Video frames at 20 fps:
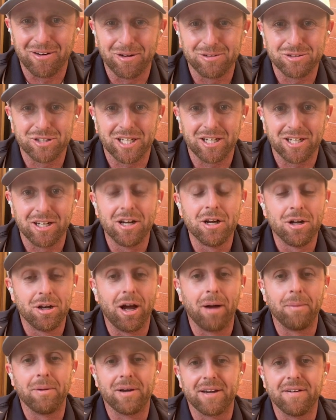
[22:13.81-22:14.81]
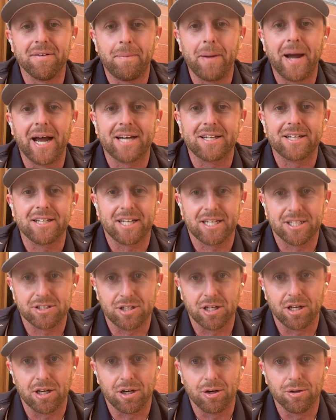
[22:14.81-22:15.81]
I was like, "I'm gonna give it back. Like, it's
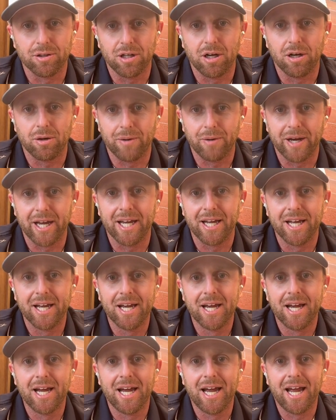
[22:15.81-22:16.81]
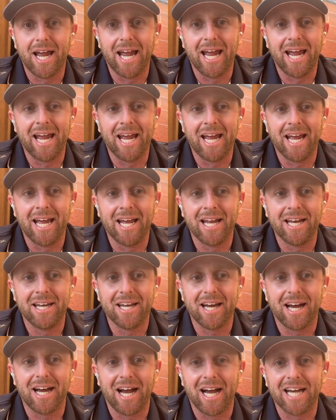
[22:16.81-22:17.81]
gonna go a long way."
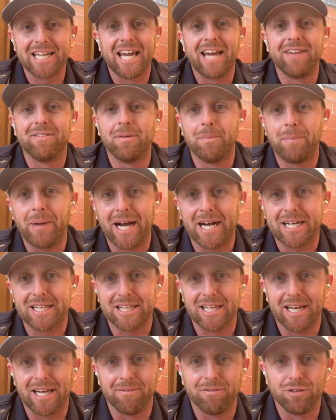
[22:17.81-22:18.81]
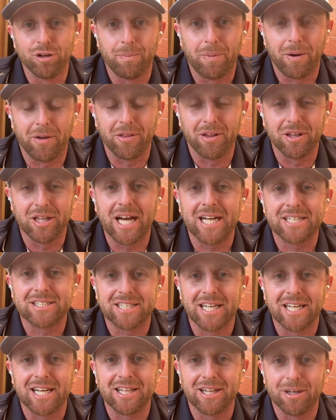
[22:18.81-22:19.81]
And I gave him back the envelope on the
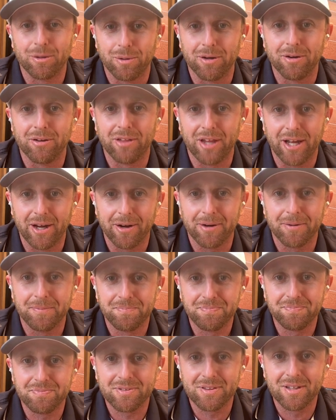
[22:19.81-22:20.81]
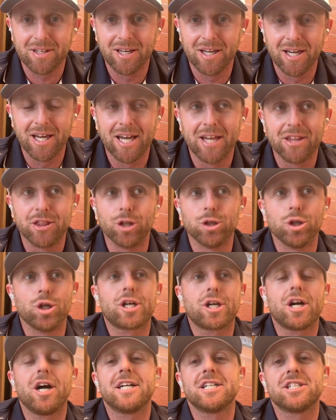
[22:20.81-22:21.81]
last day that we were there. The
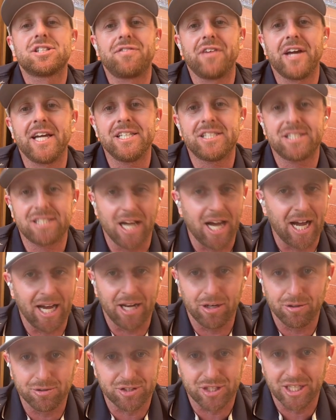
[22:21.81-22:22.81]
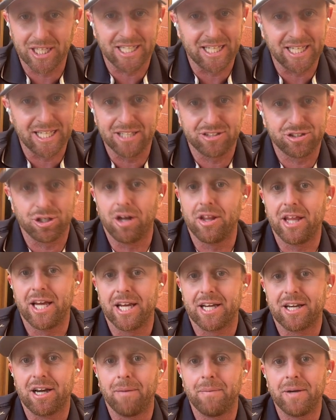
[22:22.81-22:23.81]
look on his face, I don't think he saw
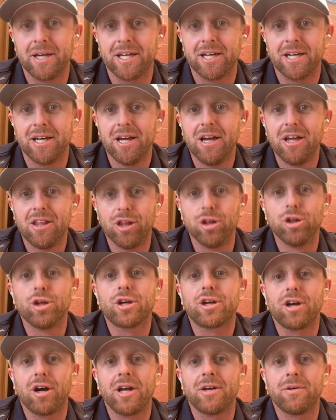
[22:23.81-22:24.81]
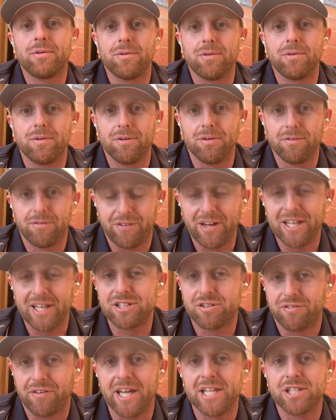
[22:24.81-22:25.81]
that coming. The look on
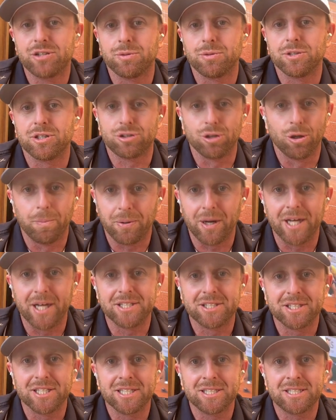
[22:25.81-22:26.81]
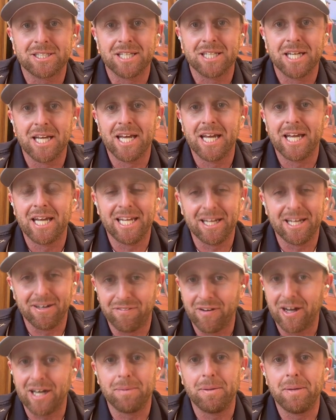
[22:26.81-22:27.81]
Fed's face was so priceless. He
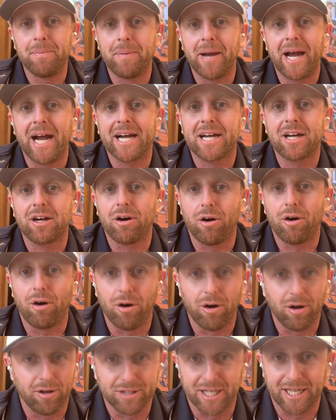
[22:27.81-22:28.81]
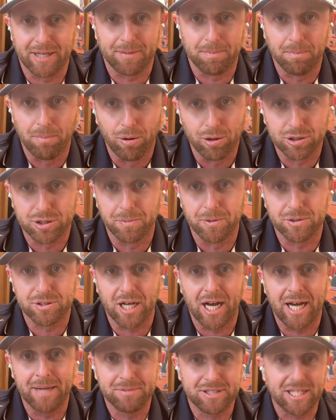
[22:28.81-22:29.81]
invited me back like multiple
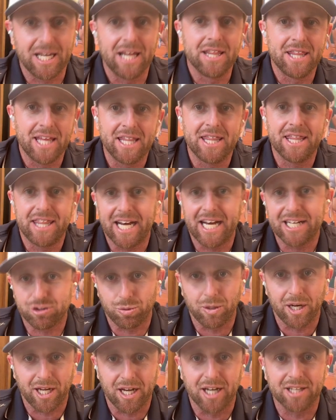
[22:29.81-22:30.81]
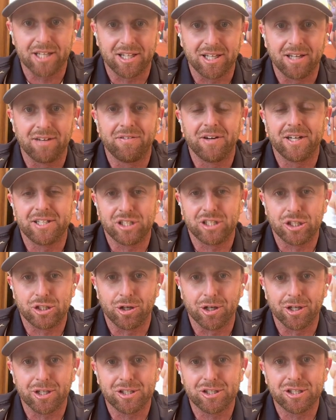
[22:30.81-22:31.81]
times, and then that's when I got the invite to
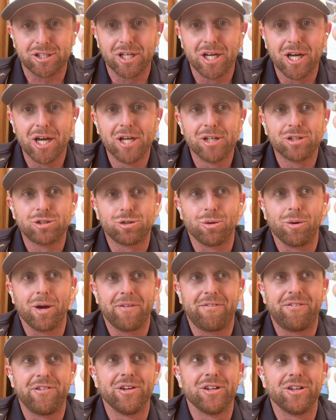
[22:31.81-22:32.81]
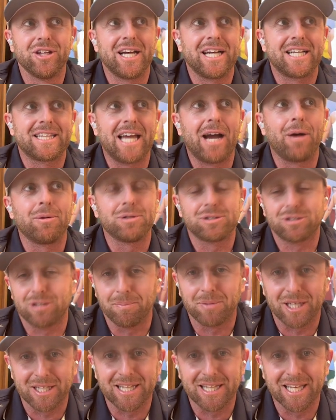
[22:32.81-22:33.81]
Turks. So I feel like that was
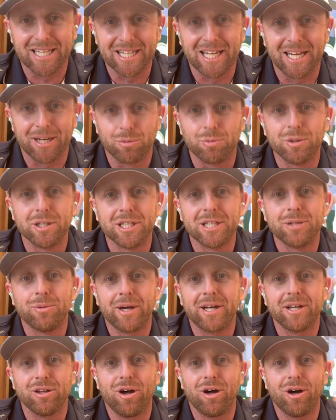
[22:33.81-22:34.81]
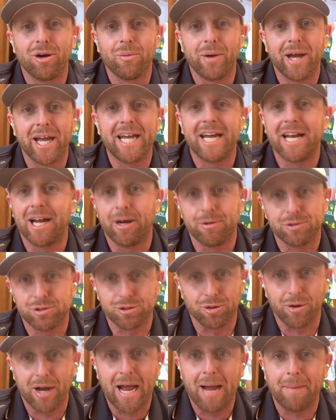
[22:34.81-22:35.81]
something that like really went a long way, and I was
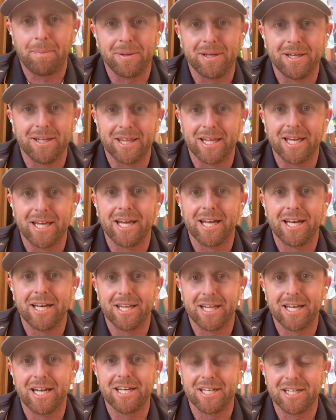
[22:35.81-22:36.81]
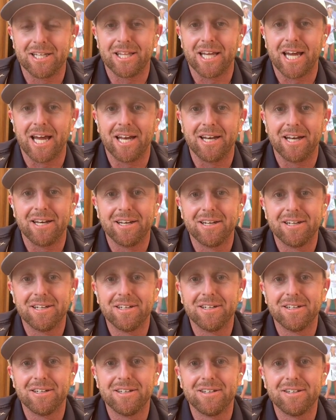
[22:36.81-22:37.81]
so happy that I did that.
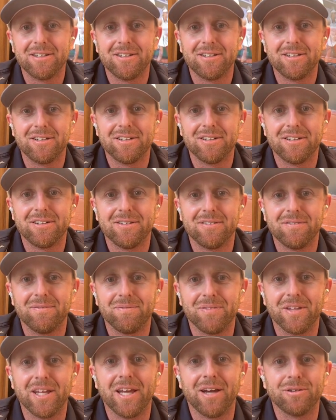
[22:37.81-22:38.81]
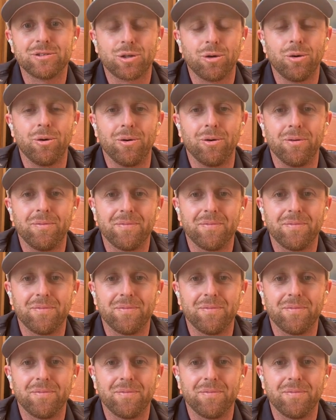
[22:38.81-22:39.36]
Yeah, it was cool.